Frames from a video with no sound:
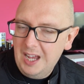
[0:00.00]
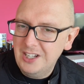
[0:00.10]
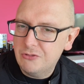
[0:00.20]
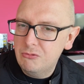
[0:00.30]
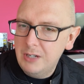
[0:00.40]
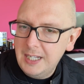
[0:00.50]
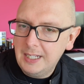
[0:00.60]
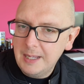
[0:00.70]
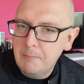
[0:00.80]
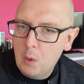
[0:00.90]
And it's
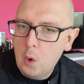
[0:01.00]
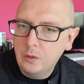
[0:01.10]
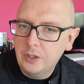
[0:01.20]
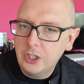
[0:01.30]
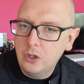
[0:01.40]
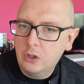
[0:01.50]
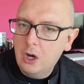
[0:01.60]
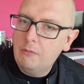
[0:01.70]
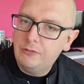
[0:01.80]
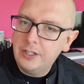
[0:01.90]
really important that you're
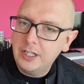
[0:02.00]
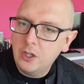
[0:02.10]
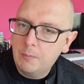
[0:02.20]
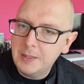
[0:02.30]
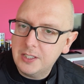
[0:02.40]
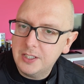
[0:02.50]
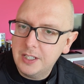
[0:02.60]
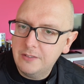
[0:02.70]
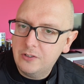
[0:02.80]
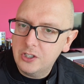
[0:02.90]
confident in your
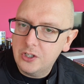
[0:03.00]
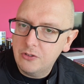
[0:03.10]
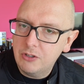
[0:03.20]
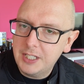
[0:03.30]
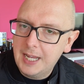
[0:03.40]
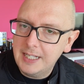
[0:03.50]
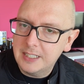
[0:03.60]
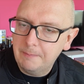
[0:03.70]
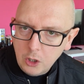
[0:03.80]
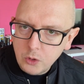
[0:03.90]
business in the first 100
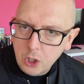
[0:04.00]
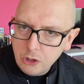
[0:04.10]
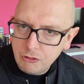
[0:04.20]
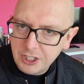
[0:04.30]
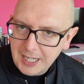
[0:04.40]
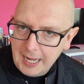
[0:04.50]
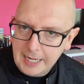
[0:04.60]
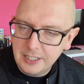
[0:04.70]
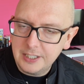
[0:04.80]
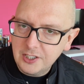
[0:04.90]
days. Those 100
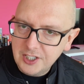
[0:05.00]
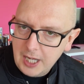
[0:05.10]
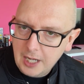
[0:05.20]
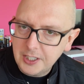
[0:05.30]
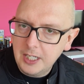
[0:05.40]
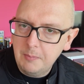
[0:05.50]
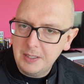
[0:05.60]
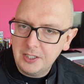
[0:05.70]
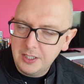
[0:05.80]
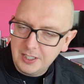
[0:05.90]
days, starting a
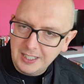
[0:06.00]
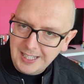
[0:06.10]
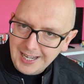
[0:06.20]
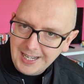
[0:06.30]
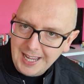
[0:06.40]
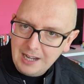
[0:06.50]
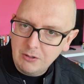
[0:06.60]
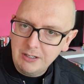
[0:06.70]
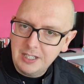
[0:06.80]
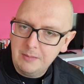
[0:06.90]
business and getting
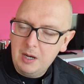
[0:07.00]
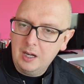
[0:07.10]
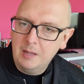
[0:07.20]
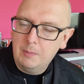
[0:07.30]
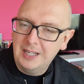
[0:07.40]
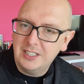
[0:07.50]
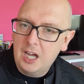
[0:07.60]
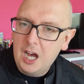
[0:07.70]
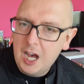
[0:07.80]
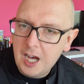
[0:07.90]
out into the marketplace,
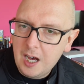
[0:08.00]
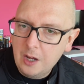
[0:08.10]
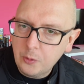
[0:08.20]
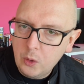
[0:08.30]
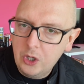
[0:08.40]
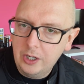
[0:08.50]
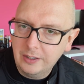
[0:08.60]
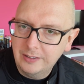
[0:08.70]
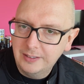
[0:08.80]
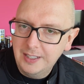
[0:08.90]
are hard
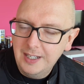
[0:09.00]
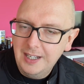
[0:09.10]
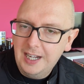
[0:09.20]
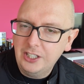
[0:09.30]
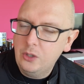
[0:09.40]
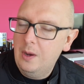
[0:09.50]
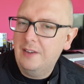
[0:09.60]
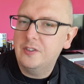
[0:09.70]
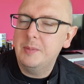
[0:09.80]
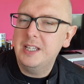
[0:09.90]
work. And you
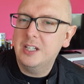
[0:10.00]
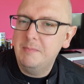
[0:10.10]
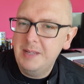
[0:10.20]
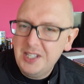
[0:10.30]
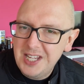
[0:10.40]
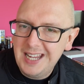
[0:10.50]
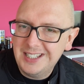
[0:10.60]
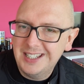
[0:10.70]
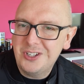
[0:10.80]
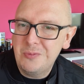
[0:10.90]
have to be
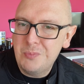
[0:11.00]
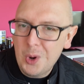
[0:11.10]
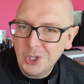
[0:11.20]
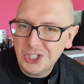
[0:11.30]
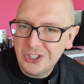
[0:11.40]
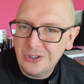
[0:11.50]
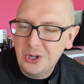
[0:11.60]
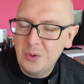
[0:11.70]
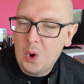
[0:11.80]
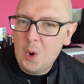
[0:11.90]
committed to push
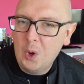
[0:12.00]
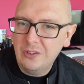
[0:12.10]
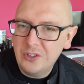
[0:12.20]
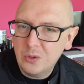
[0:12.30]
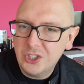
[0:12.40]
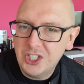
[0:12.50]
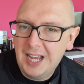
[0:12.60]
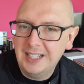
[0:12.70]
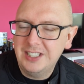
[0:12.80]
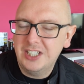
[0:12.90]
through all of those
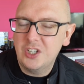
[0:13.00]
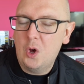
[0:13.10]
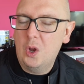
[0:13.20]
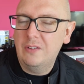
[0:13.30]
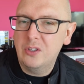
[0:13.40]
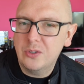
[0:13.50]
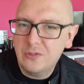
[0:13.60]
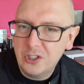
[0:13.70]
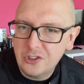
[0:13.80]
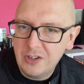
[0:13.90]
challenges, all of those
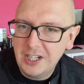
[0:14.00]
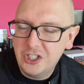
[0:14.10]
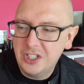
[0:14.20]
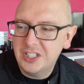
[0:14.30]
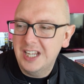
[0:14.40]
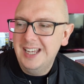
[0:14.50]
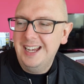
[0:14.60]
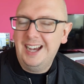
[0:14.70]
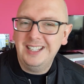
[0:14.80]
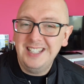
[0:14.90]
frustrations.
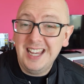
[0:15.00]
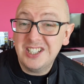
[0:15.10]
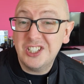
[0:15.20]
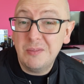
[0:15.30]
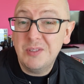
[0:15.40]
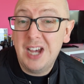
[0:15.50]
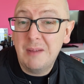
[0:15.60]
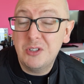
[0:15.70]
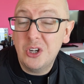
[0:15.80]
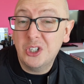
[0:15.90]
And yes,
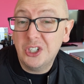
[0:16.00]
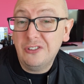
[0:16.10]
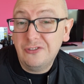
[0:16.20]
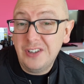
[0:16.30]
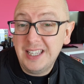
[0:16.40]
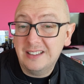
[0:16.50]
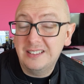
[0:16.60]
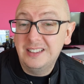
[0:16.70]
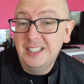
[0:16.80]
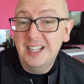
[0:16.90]
sometimes you're going to
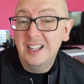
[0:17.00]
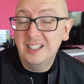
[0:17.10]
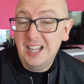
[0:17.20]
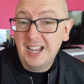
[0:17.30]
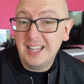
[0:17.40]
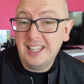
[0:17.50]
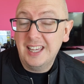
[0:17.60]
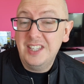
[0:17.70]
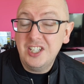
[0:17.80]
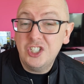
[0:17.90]
feel like
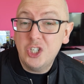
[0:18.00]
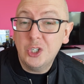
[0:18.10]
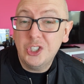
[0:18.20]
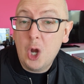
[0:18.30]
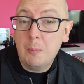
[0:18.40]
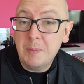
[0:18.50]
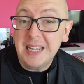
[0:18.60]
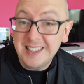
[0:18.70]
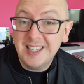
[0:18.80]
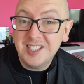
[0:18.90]
this should not
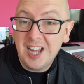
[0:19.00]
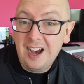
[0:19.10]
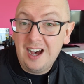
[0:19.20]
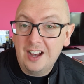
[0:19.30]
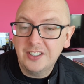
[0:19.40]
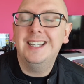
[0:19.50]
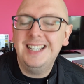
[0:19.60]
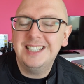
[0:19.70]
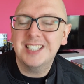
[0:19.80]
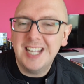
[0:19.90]
be this hard.
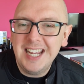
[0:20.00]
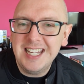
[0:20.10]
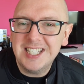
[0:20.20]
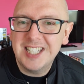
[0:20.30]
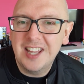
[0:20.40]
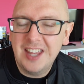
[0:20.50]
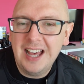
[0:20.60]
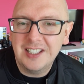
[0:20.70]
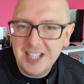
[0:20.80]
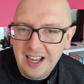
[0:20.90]
It is
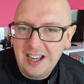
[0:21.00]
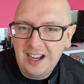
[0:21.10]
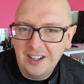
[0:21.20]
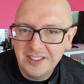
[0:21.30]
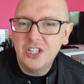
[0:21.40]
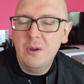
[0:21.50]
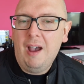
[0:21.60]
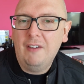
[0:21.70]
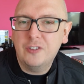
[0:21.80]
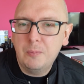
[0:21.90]
that hard. You
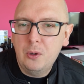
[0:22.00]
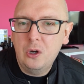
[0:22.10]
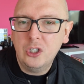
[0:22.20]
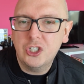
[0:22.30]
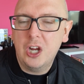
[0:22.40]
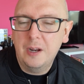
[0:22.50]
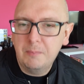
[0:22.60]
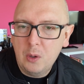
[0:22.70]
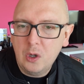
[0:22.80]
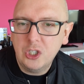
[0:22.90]
have to push
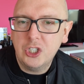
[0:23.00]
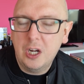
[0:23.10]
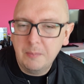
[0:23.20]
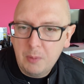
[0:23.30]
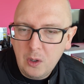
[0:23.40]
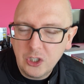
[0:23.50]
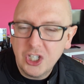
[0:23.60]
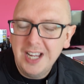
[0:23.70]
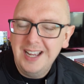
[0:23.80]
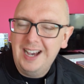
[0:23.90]
and push and
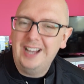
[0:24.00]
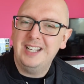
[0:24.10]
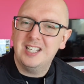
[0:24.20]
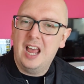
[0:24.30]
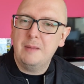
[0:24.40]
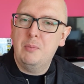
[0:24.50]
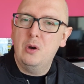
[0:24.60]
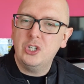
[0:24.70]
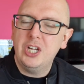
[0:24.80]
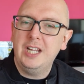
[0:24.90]
push. And it's like
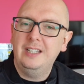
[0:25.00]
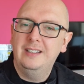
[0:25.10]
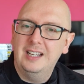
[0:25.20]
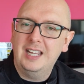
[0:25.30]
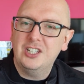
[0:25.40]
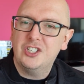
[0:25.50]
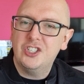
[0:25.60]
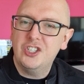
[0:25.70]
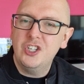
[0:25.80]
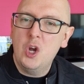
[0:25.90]
pushing like a
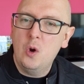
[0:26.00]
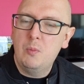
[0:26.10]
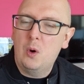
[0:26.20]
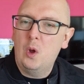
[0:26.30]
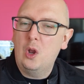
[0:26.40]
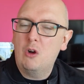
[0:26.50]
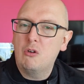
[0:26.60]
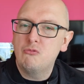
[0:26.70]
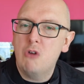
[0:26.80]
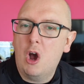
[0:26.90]
snowball
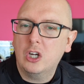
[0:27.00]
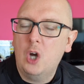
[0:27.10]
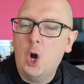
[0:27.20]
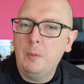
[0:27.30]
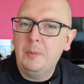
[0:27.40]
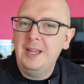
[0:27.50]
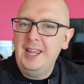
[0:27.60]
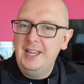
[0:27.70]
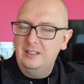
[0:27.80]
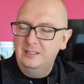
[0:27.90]
or a rock up a
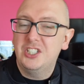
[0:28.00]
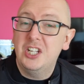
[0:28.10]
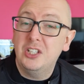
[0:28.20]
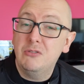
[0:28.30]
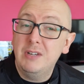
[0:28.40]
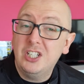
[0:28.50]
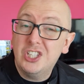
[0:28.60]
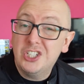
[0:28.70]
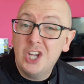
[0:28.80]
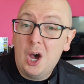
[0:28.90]
hill till you
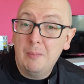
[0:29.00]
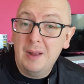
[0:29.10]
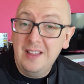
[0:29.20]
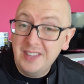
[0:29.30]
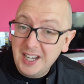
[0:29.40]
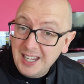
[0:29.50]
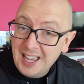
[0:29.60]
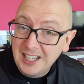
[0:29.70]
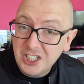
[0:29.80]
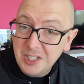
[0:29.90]
reach the top. And then it
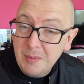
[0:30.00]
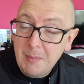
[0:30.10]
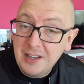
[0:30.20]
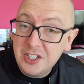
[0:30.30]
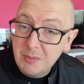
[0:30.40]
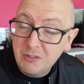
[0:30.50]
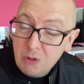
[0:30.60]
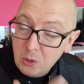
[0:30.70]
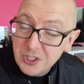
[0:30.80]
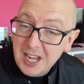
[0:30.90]
catches momentum and
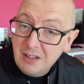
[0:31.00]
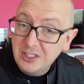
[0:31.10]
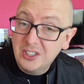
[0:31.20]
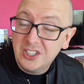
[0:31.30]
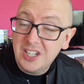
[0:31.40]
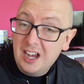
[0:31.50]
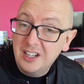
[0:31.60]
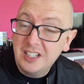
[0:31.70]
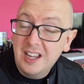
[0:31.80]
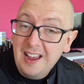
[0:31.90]
rolls down the other
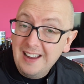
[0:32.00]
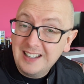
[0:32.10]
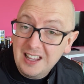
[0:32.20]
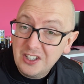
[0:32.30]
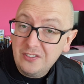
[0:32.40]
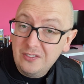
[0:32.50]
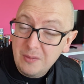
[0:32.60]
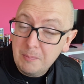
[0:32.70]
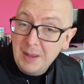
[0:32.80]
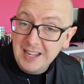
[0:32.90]
side and gathers
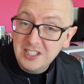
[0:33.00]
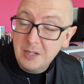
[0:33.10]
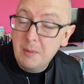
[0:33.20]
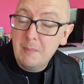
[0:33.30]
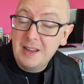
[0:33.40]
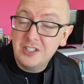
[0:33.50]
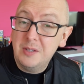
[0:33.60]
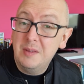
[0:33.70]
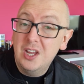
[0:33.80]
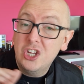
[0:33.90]
pace and
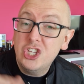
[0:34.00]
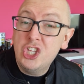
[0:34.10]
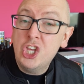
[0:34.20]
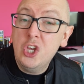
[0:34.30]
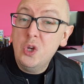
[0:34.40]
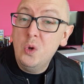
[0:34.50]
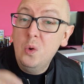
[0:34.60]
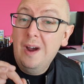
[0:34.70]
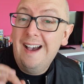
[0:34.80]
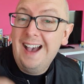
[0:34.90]
momentum.
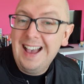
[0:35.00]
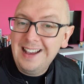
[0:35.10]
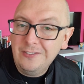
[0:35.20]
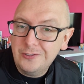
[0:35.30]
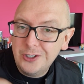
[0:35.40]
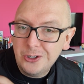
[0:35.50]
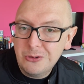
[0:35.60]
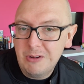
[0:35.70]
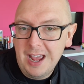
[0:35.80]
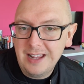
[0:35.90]
You have to
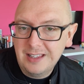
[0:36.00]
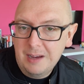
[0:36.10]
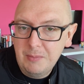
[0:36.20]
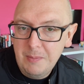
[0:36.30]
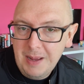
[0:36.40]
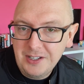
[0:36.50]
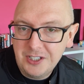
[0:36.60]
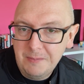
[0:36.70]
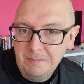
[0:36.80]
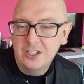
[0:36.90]
create that
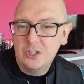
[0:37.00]
momentum.